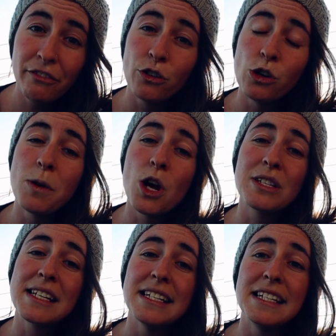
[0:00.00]
and
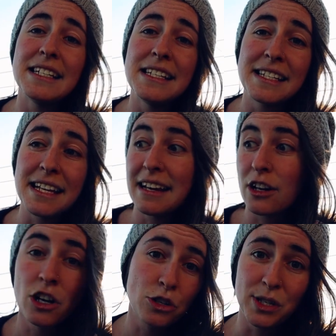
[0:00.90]
foremost is
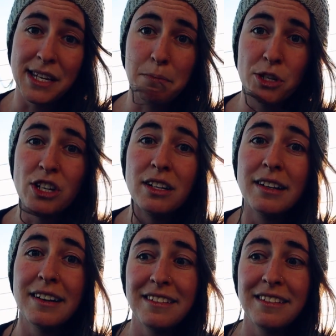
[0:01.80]
contraception.